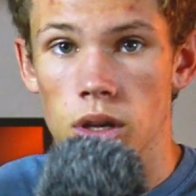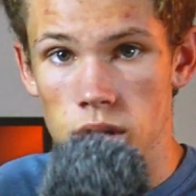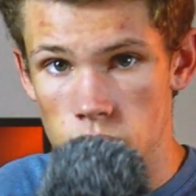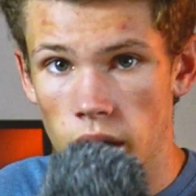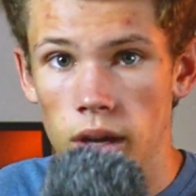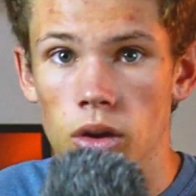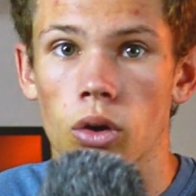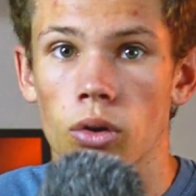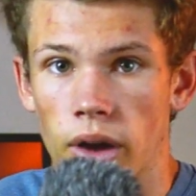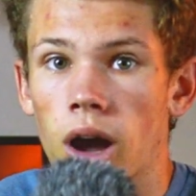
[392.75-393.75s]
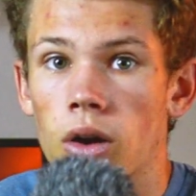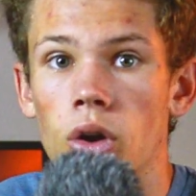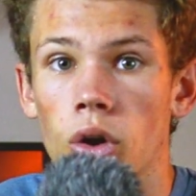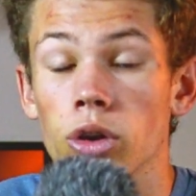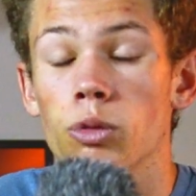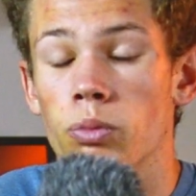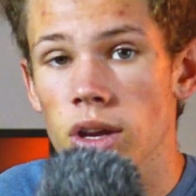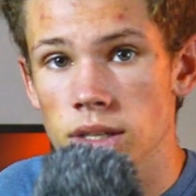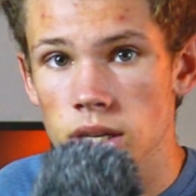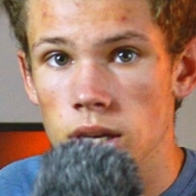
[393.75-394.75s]
track of how long you're
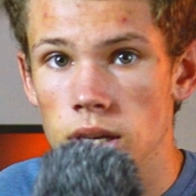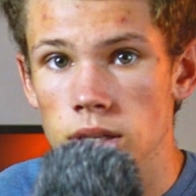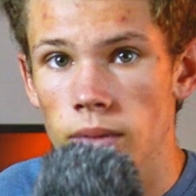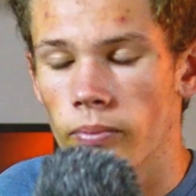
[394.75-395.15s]
pressing it,